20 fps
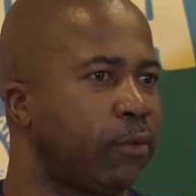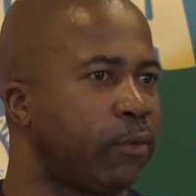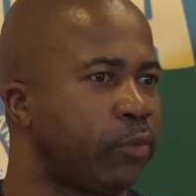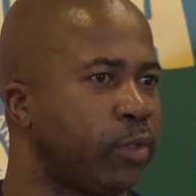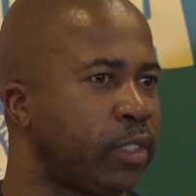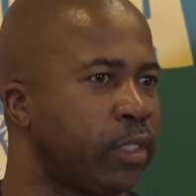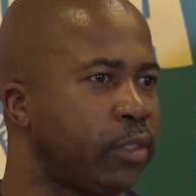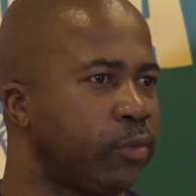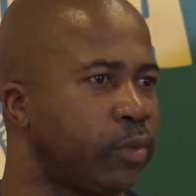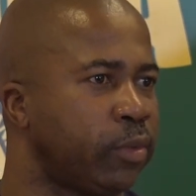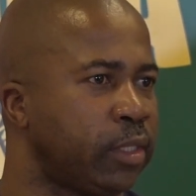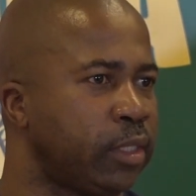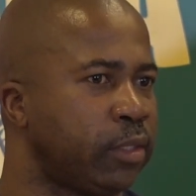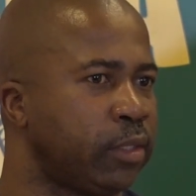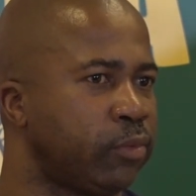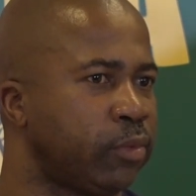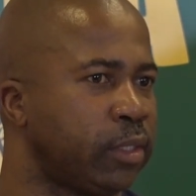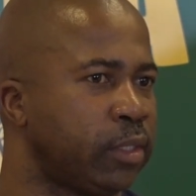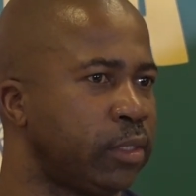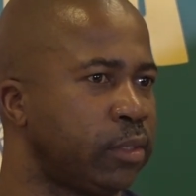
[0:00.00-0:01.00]

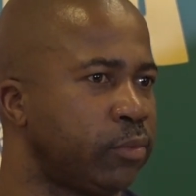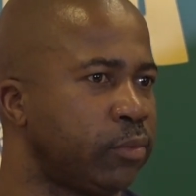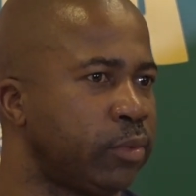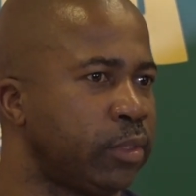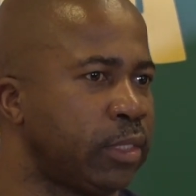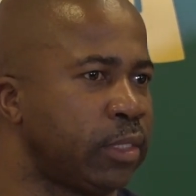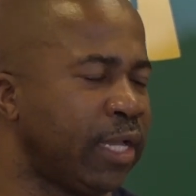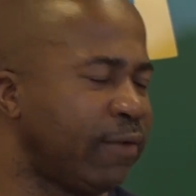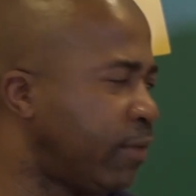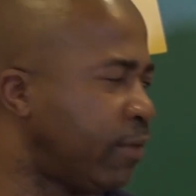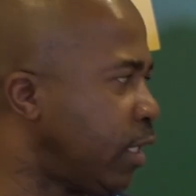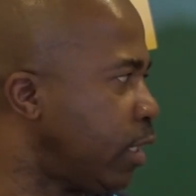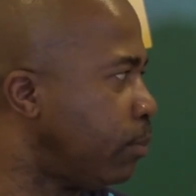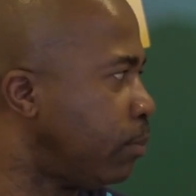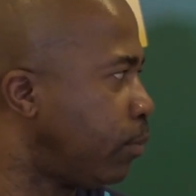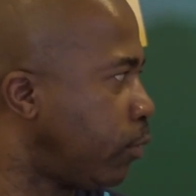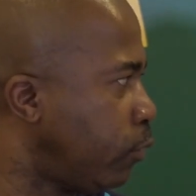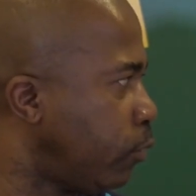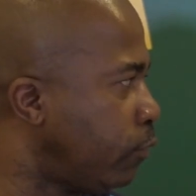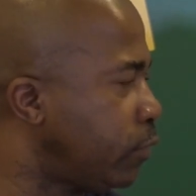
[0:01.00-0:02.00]
we have an
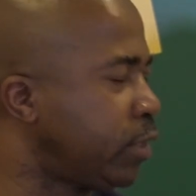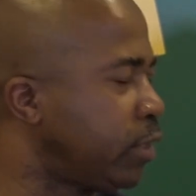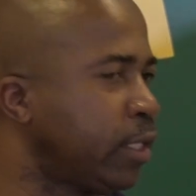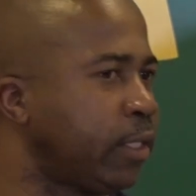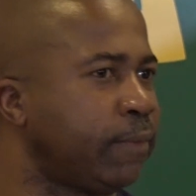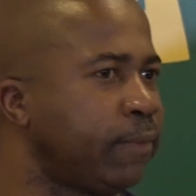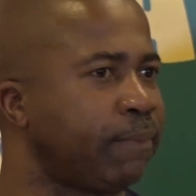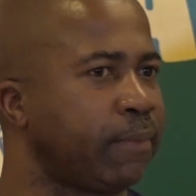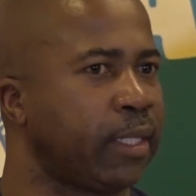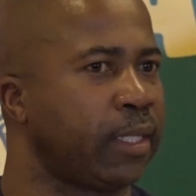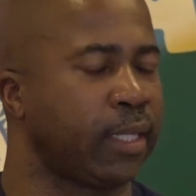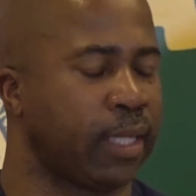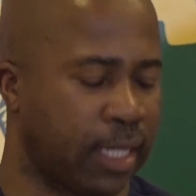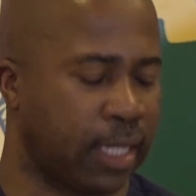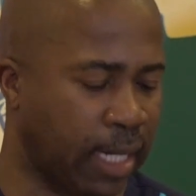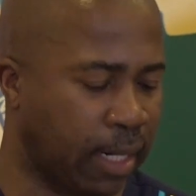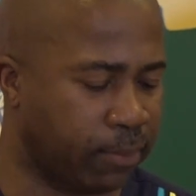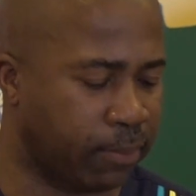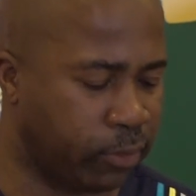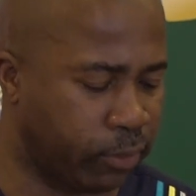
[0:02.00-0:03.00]
improved
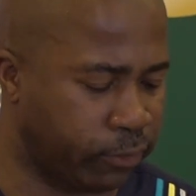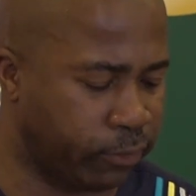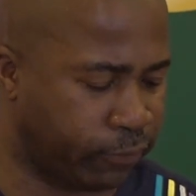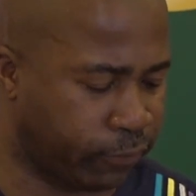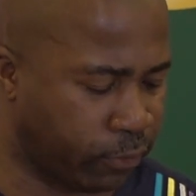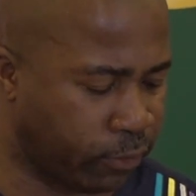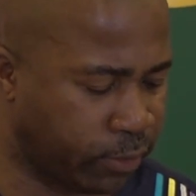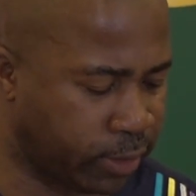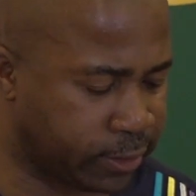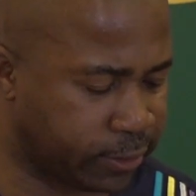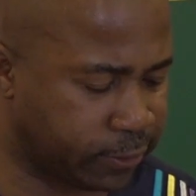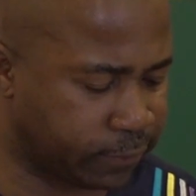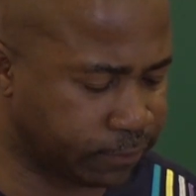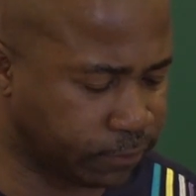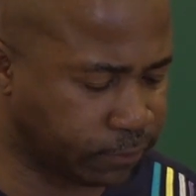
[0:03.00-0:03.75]
club going forward.